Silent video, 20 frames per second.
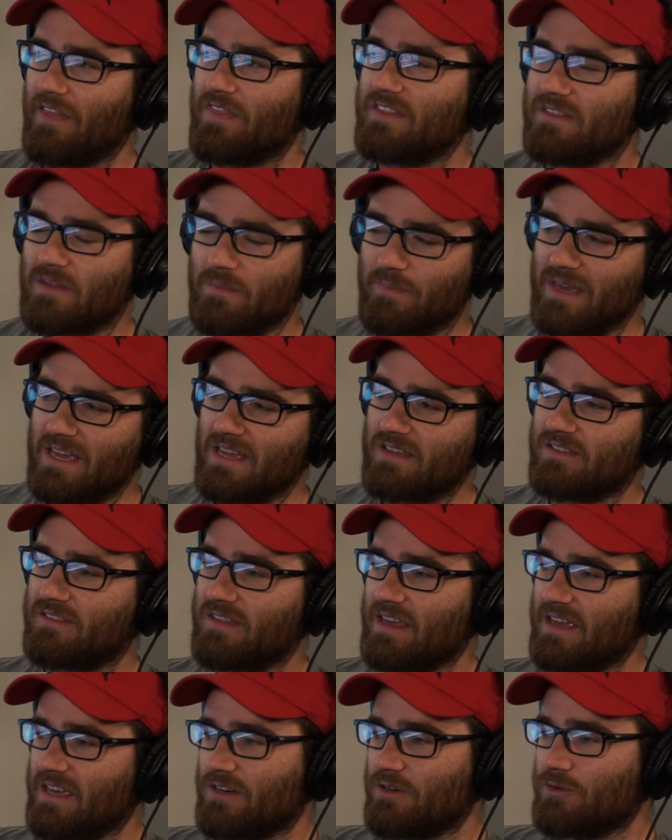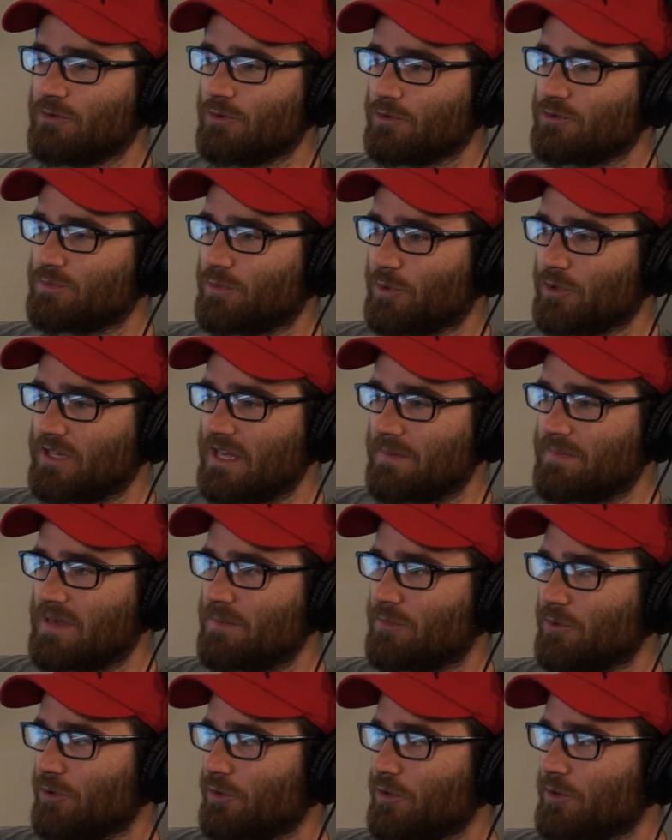think the biggest thing in a dual sport that
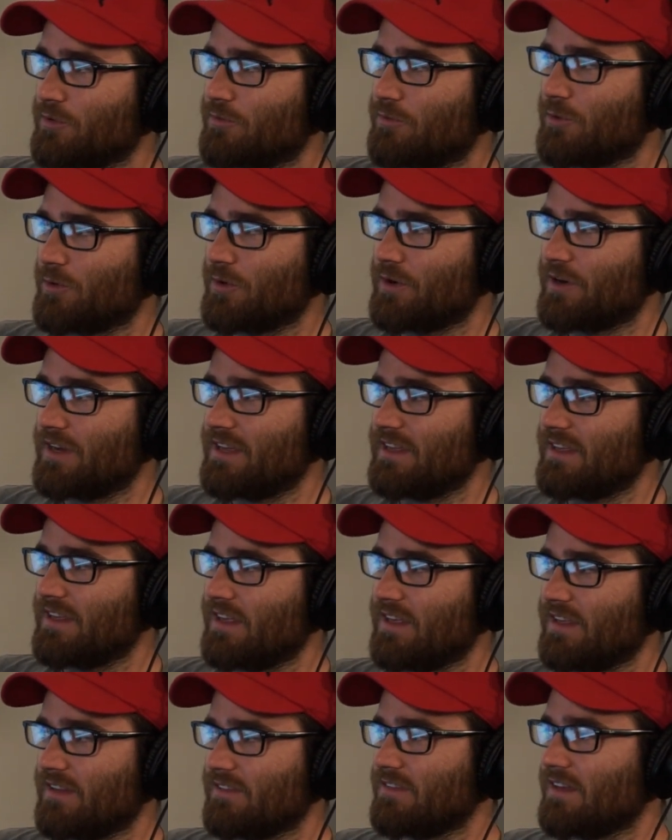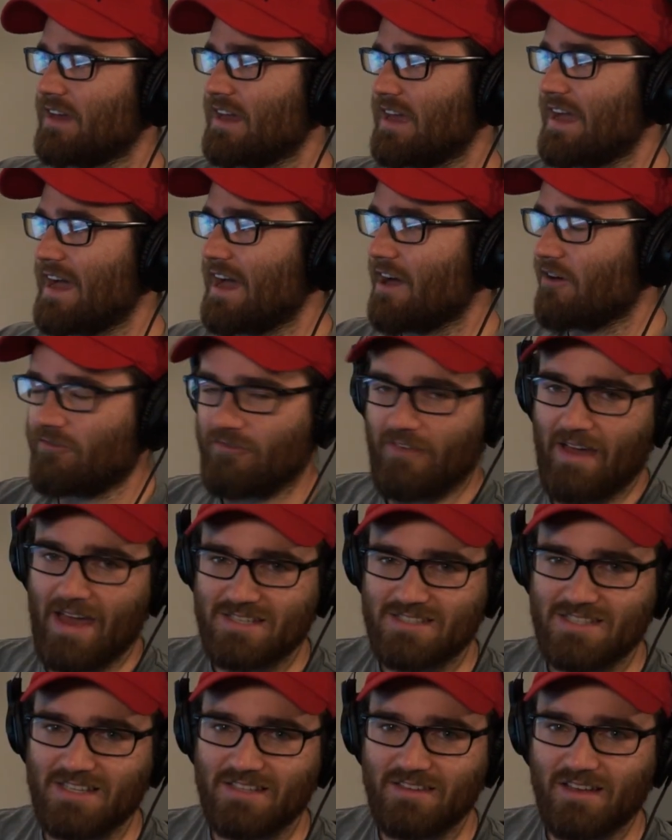people look for is not how
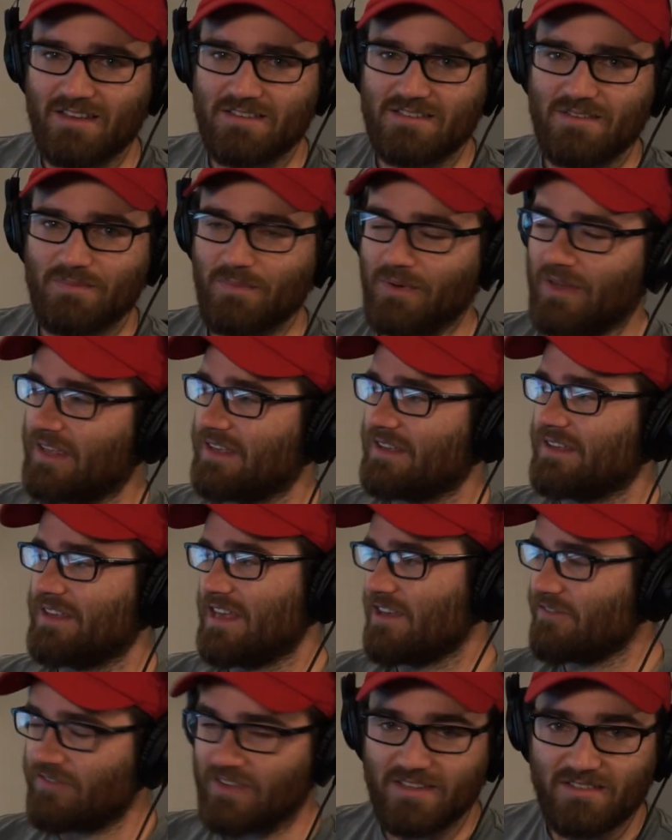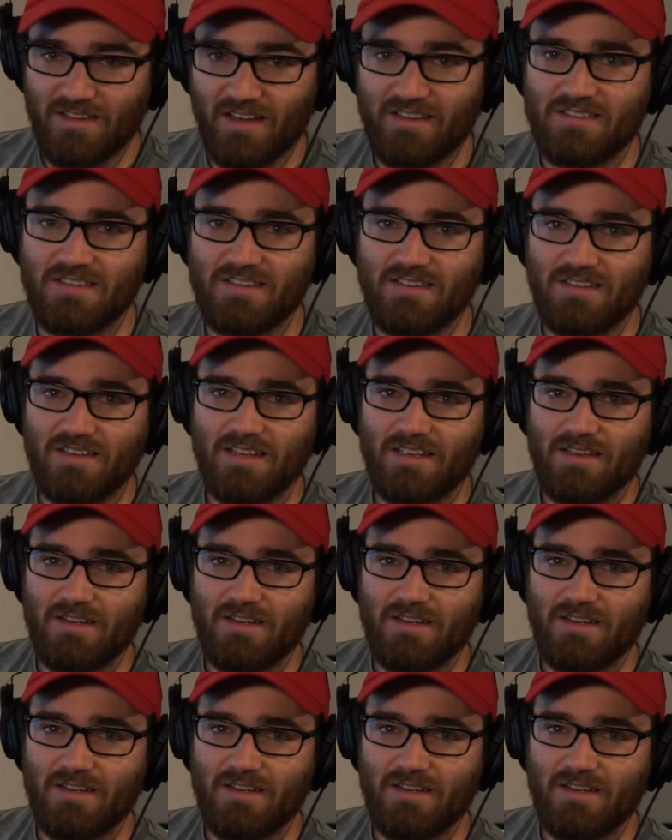fast it does it, but if it does it.